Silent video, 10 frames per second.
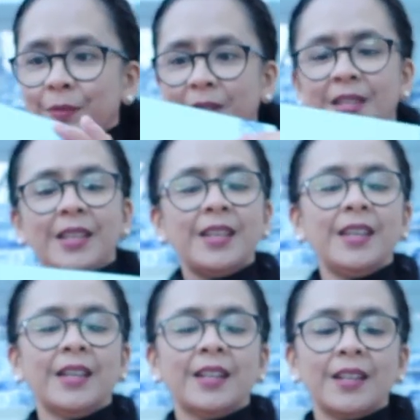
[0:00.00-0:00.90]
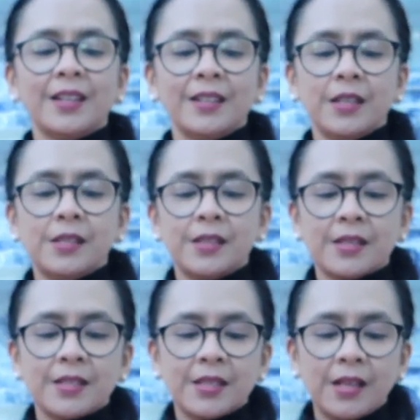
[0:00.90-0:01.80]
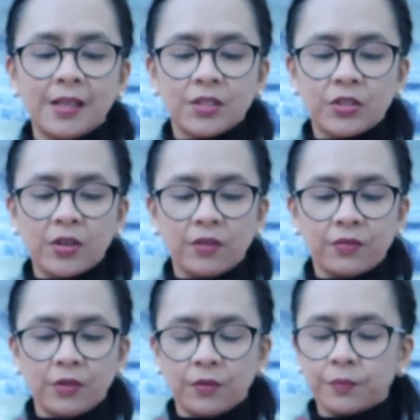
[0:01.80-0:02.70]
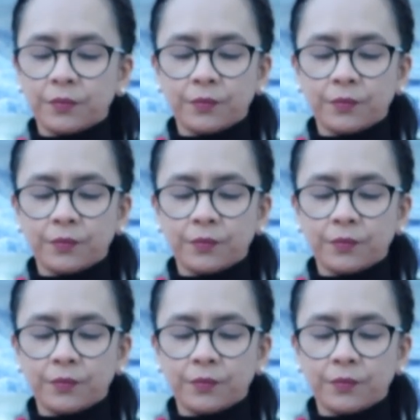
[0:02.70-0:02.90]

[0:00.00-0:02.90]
one here, and this is a salad server.